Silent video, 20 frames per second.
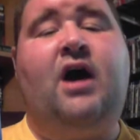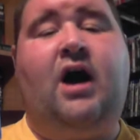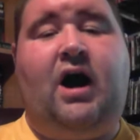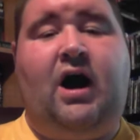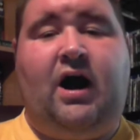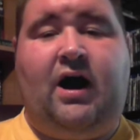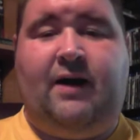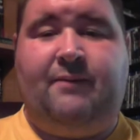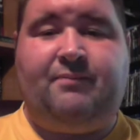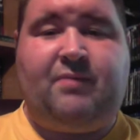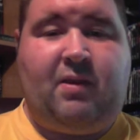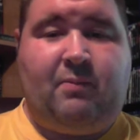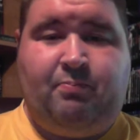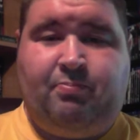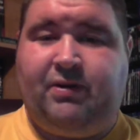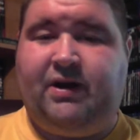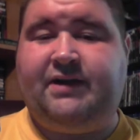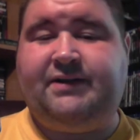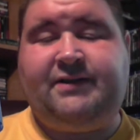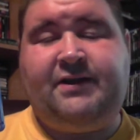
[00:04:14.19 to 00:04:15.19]
Um,
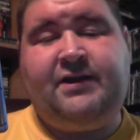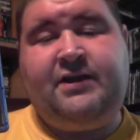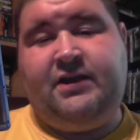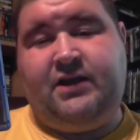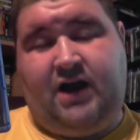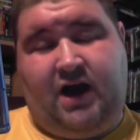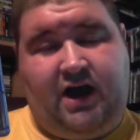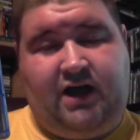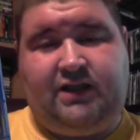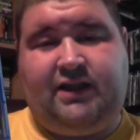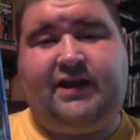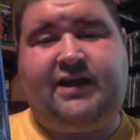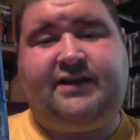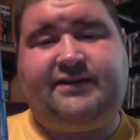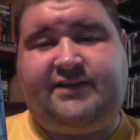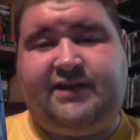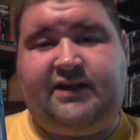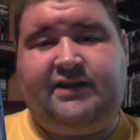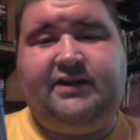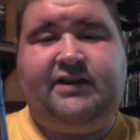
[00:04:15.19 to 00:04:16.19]
but, uh, like I
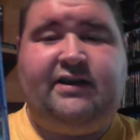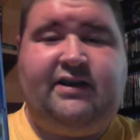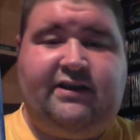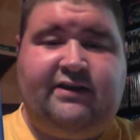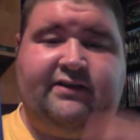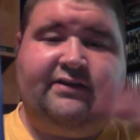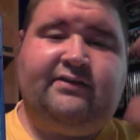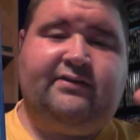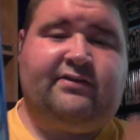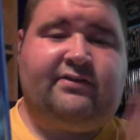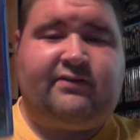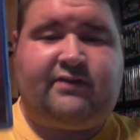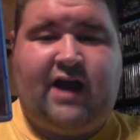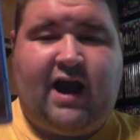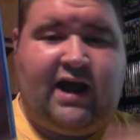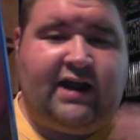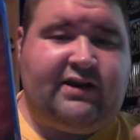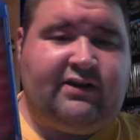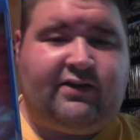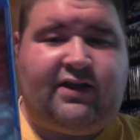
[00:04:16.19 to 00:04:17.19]
said, it is
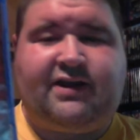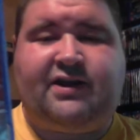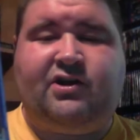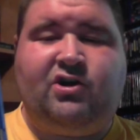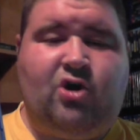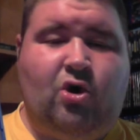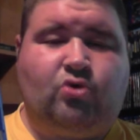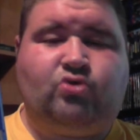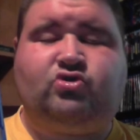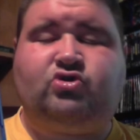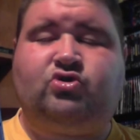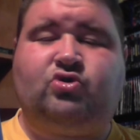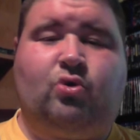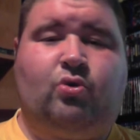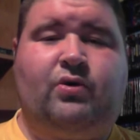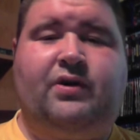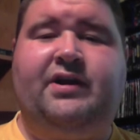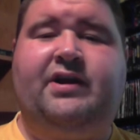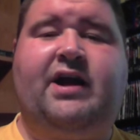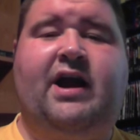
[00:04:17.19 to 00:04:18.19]
kind of like a ghost
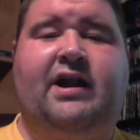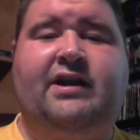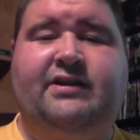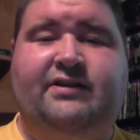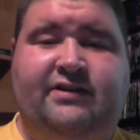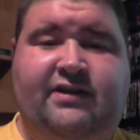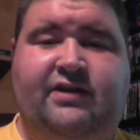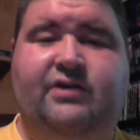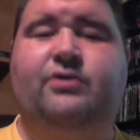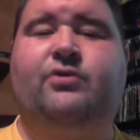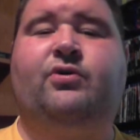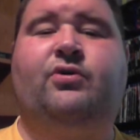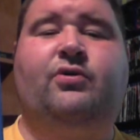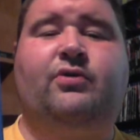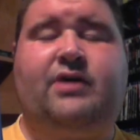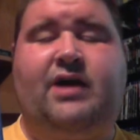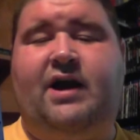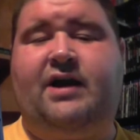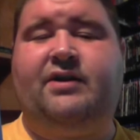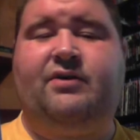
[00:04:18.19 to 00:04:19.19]
story kind of deal,
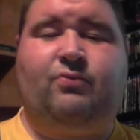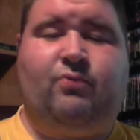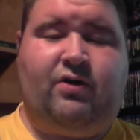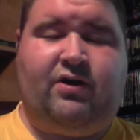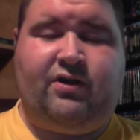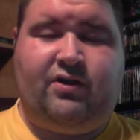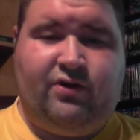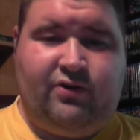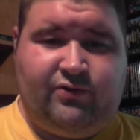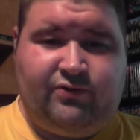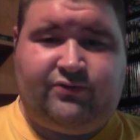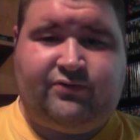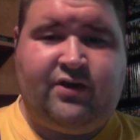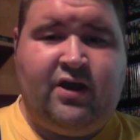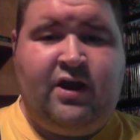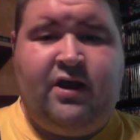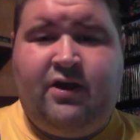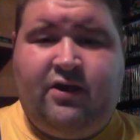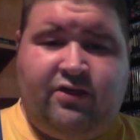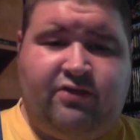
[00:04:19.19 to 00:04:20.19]
kind of one of those
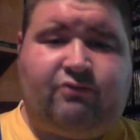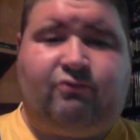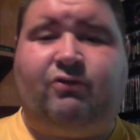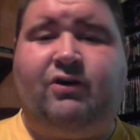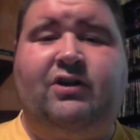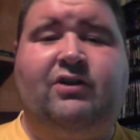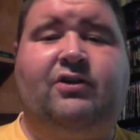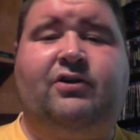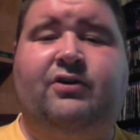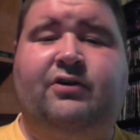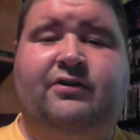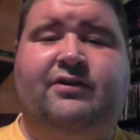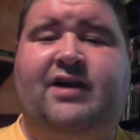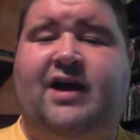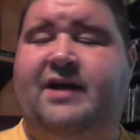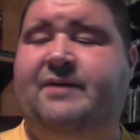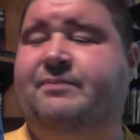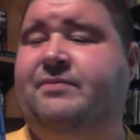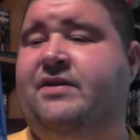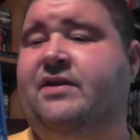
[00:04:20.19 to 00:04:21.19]

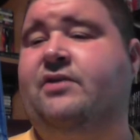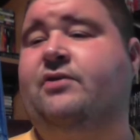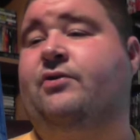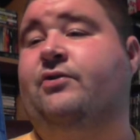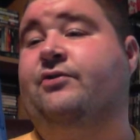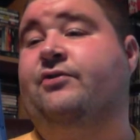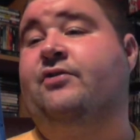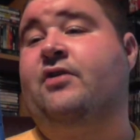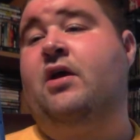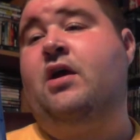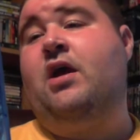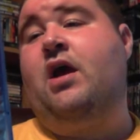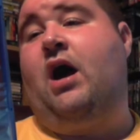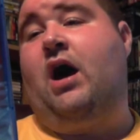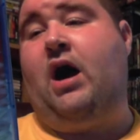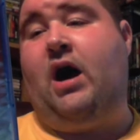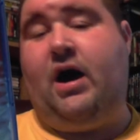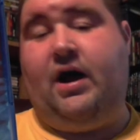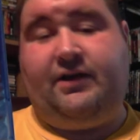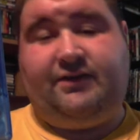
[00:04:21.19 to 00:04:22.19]
thriller-type deals.
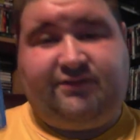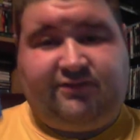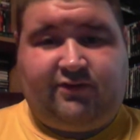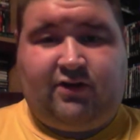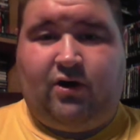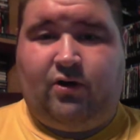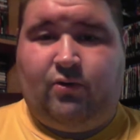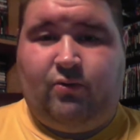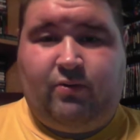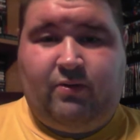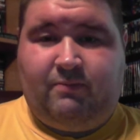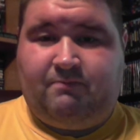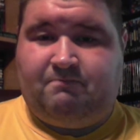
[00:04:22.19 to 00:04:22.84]
Uh, so,